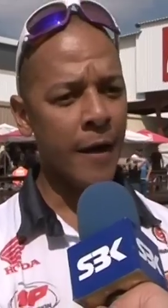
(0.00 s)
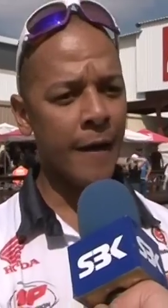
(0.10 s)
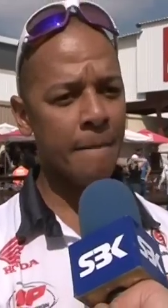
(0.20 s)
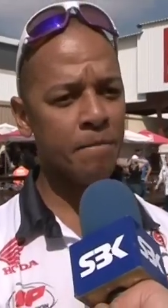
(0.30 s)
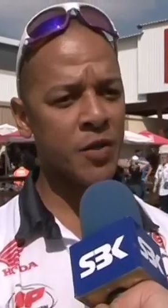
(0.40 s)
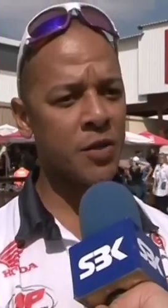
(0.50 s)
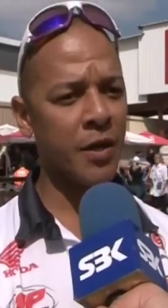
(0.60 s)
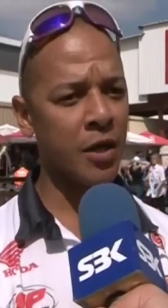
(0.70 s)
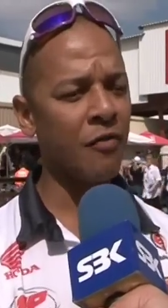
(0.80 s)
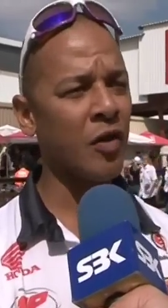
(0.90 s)
It's a
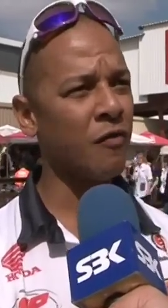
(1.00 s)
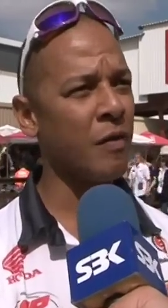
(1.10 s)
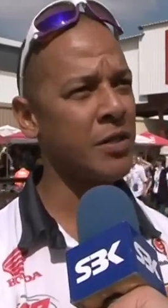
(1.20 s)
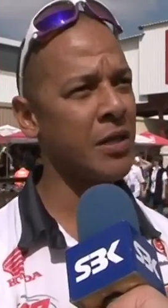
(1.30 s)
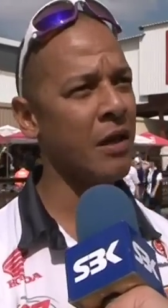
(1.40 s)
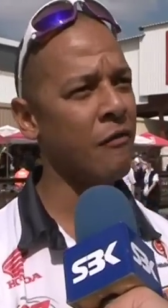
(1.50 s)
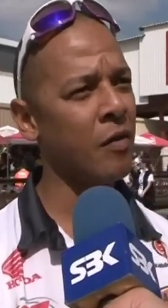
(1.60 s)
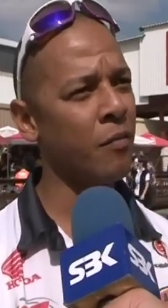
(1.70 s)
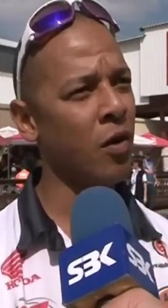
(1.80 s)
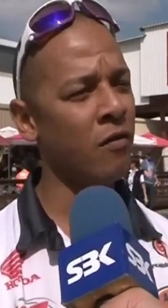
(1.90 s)
bit difficult from a South
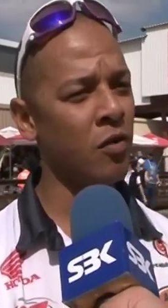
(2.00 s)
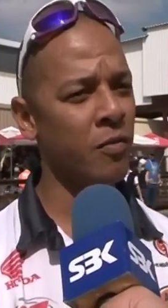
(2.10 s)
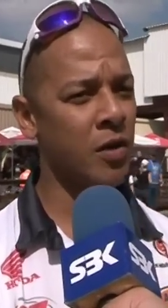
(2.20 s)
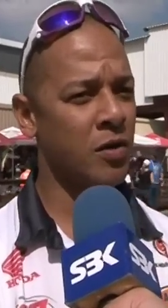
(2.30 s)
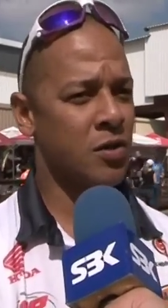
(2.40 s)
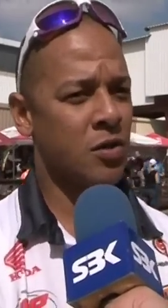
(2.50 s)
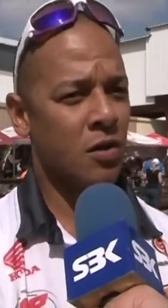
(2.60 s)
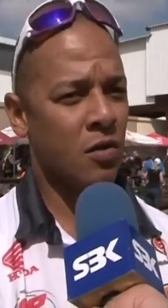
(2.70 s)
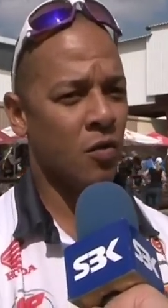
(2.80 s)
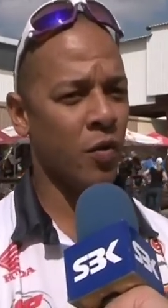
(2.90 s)
African point of view because
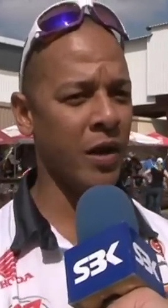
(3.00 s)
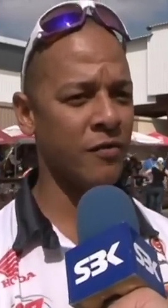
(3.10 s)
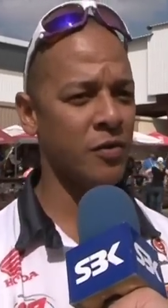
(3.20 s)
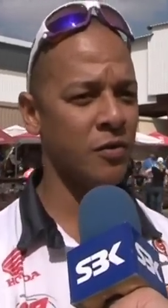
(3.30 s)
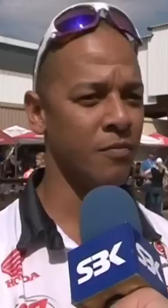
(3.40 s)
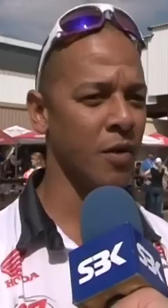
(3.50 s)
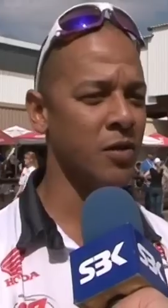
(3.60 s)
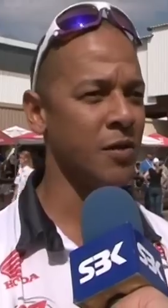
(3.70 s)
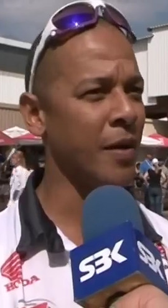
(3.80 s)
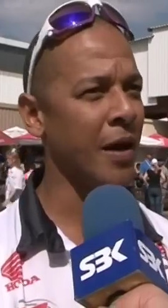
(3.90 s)
we have to
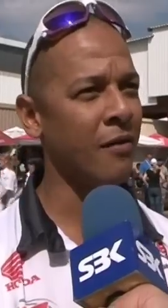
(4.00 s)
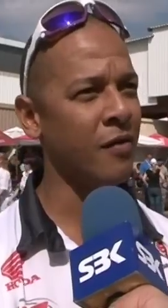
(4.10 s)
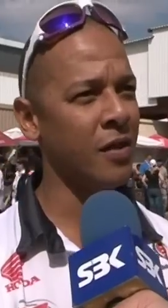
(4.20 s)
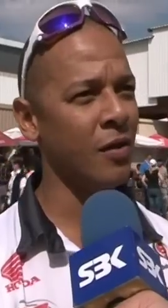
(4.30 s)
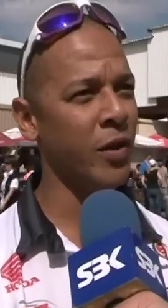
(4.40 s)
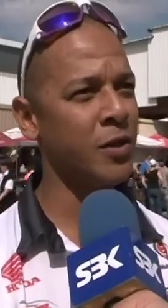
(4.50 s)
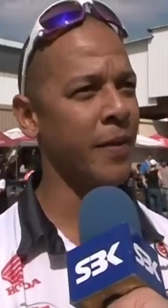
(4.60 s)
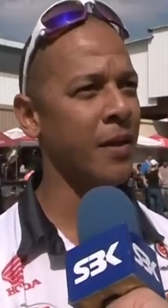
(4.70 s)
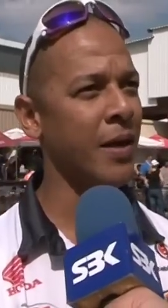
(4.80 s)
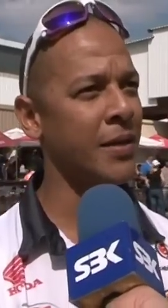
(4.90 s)
multiply everything we
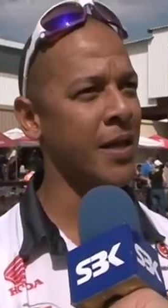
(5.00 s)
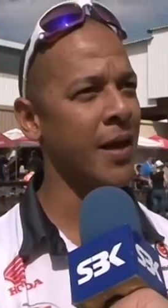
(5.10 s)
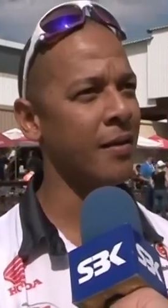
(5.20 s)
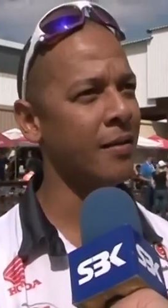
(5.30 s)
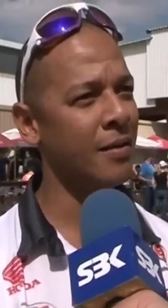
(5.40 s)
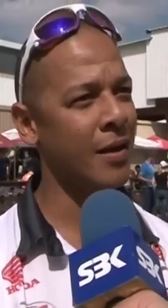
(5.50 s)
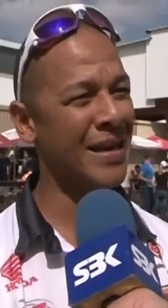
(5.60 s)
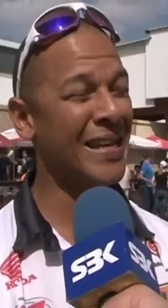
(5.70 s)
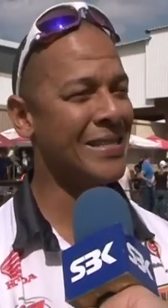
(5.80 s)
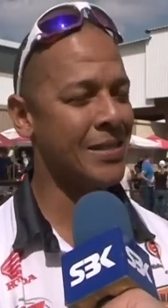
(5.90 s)
spend by 10 at
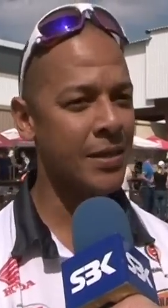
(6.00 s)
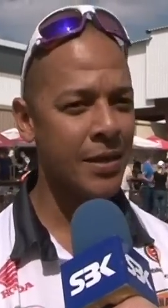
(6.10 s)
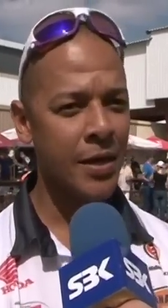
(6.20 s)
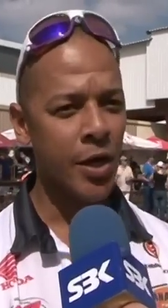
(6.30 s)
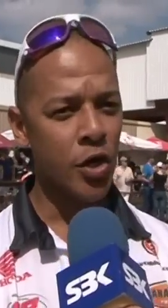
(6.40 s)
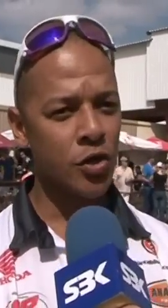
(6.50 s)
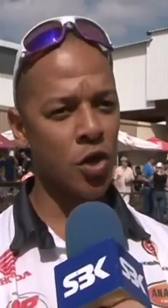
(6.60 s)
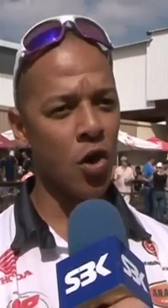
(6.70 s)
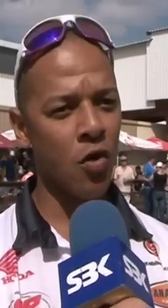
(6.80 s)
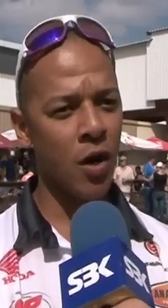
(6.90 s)
least.
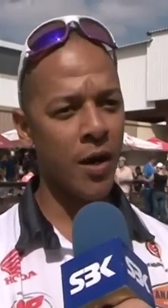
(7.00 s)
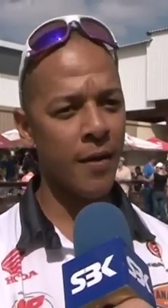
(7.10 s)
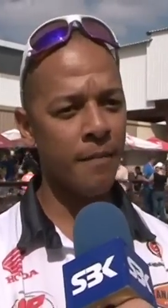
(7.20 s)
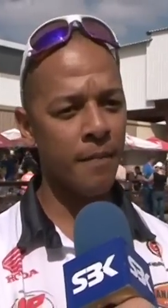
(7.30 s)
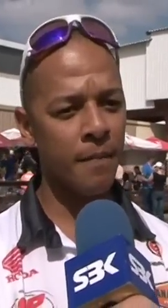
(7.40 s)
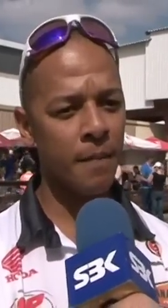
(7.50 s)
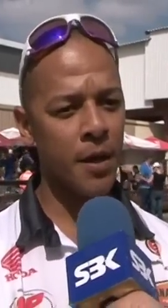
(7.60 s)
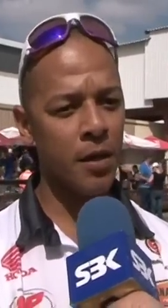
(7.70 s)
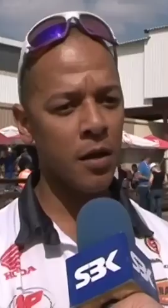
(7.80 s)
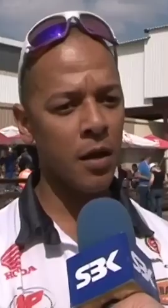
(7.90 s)
So
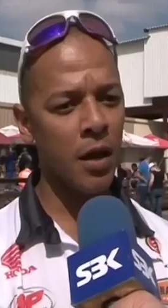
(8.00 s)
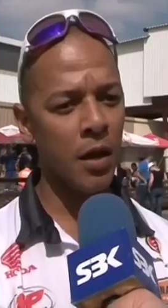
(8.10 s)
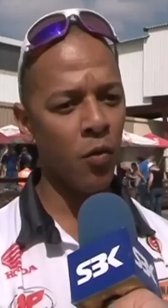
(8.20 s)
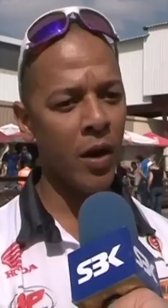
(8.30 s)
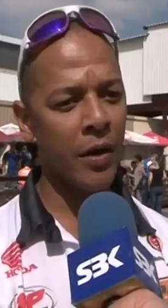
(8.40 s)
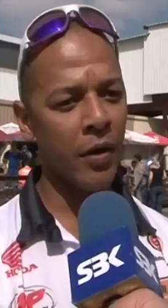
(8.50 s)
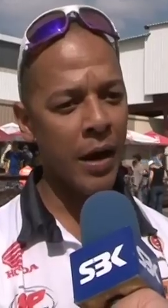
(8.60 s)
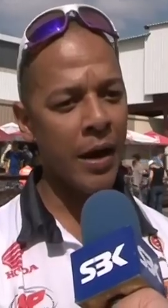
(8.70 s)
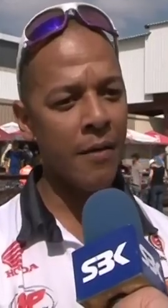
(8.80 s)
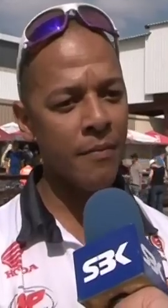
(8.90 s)

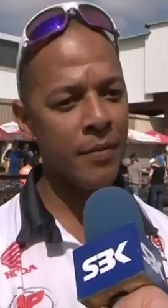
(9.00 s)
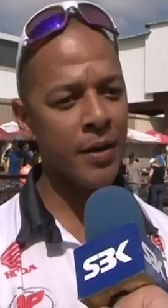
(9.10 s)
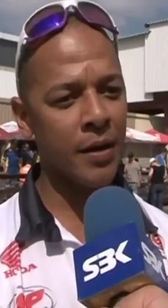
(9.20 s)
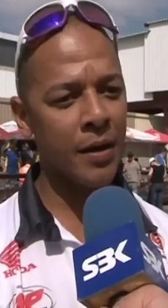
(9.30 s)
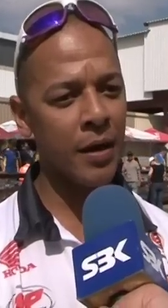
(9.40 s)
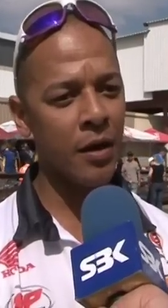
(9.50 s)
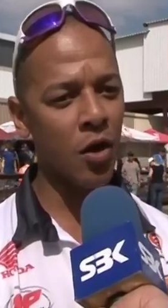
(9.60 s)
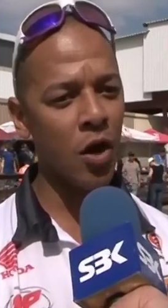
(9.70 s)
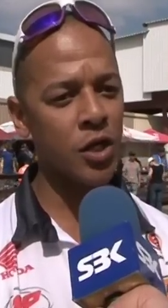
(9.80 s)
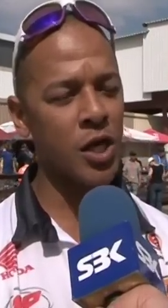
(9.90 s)
I am in
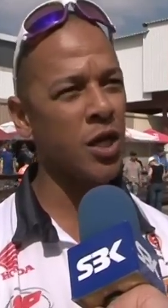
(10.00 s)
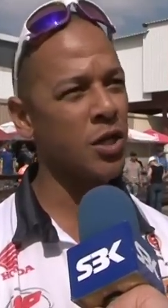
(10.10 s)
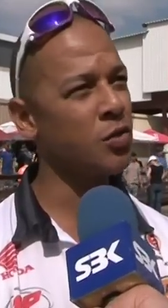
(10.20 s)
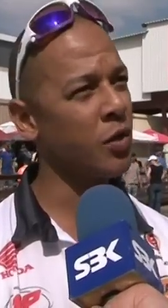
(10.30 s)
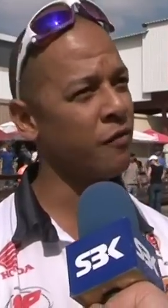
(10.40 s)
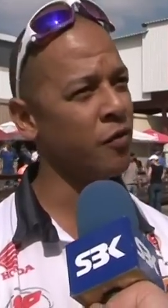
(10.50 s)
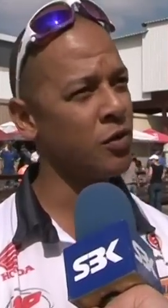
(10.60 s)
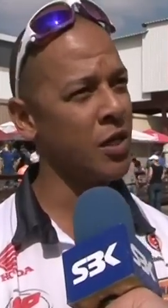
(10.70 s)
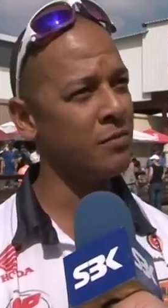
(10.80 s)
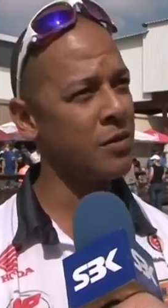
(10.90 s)
negotiations with a few
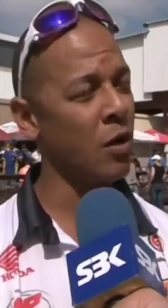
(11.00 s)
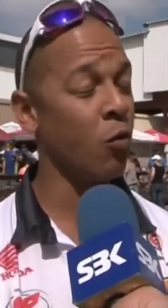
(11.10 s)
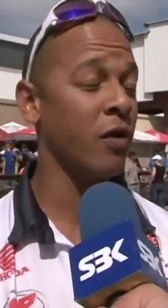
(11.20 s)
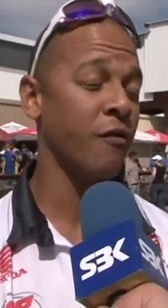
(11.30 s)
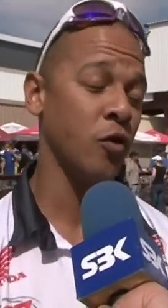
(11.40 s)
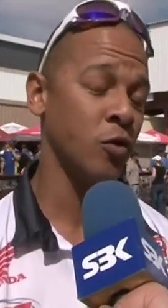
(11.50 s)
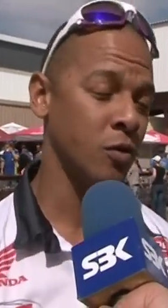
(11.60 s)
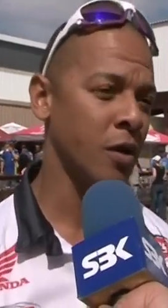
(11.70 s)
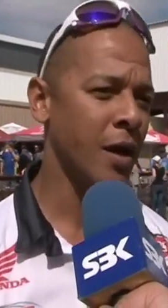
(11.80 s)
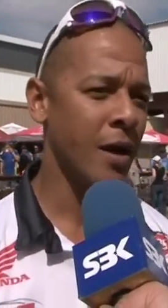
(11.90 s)
teams, with a few